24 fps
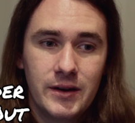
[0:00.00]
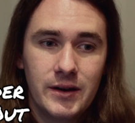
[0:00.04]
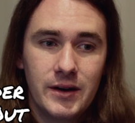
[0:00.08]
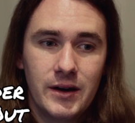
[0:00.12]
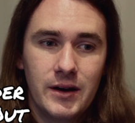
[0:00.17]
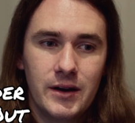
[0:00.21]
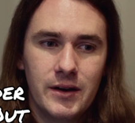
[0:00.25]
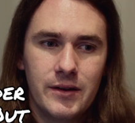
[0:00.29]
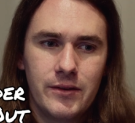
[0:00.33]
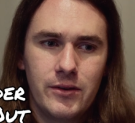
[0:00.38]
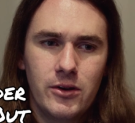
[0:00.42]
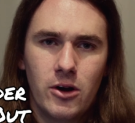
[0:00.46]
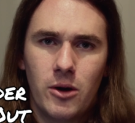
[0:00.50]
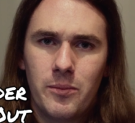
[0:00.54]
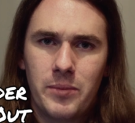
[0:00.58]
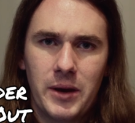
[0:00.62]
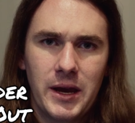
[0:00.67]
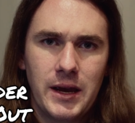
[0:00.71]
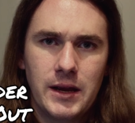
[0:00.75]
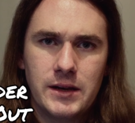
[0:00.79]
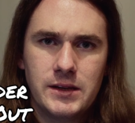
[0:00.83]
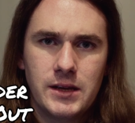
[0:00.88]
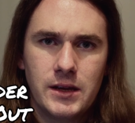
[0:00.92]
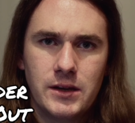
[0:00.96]
not
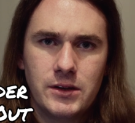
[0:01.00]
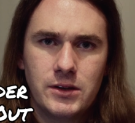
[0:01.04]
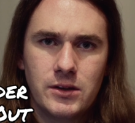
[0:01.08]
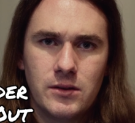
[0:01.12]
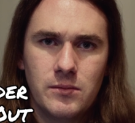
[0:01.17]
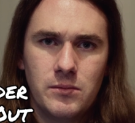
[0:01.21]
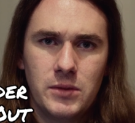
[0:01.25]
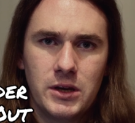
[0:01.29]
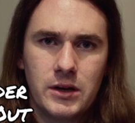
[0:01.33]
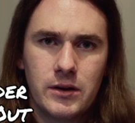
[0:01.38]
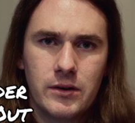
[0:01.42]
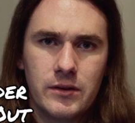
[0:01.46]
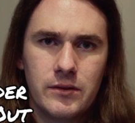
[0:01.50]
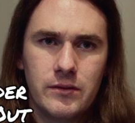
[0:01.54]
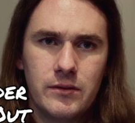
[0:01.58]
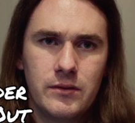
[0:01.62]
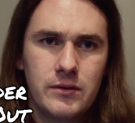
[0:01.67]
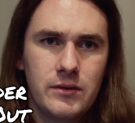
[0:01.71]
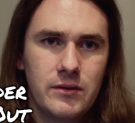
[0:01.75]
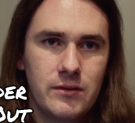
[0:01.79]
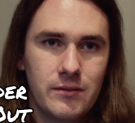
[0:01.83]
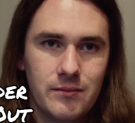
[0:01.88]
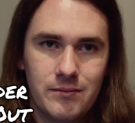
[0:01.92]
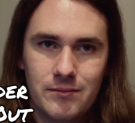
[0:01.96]
pay attention,
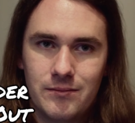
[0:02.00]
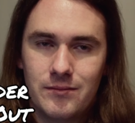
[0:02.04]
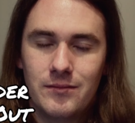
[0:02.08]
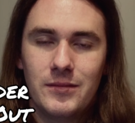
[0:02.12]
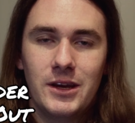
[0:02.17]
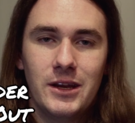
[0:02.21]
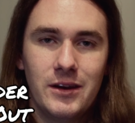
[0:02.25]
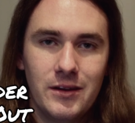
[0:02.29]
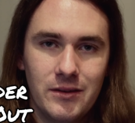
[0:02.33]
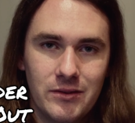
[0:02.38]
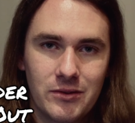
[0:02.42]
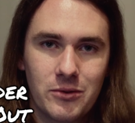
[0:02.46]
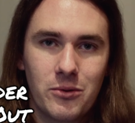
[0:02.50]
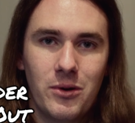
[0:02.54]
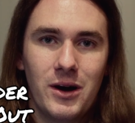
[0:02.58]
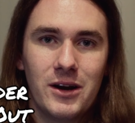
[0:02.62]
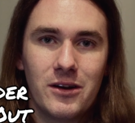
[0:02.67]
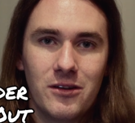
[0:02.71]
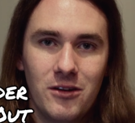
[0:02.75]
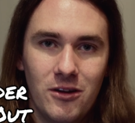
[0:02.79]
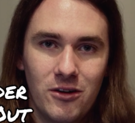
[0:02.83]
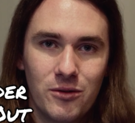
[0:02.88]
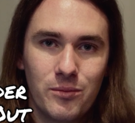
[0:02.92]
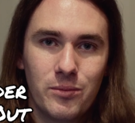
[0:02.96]
because it is quite
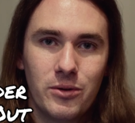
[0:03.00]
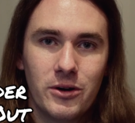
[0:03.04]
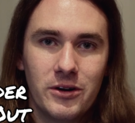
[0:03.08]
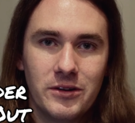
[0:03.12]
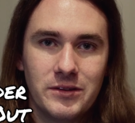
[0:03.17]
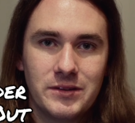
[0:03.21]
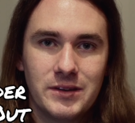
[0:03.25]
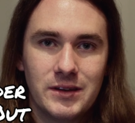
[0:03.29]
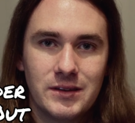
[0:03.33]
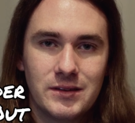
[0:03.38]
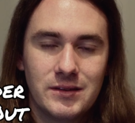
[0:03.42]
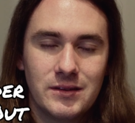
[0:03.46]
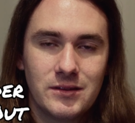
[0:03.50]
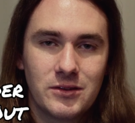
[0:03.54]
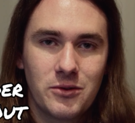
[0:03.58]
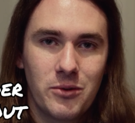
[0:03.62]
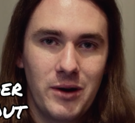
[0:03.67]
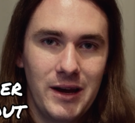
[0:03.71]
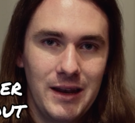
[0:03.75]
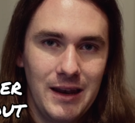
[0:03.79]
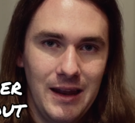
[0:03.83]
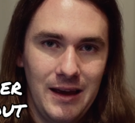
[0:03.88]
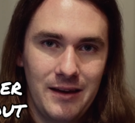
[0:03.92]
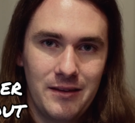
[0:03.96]
a long process. It's
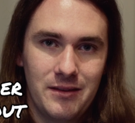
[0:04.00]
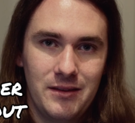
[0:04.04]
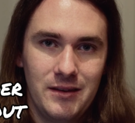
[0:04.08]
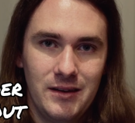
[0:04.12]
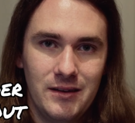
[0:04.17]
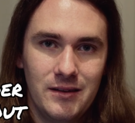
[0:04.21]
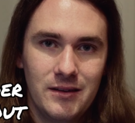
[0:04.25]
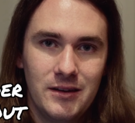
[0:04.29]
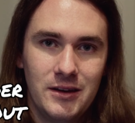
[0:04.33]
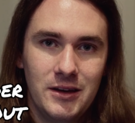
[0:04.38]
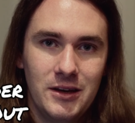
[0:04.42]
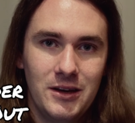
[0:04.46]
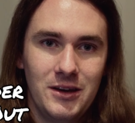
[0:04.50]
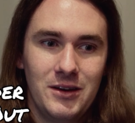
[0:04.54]
quite lengthy.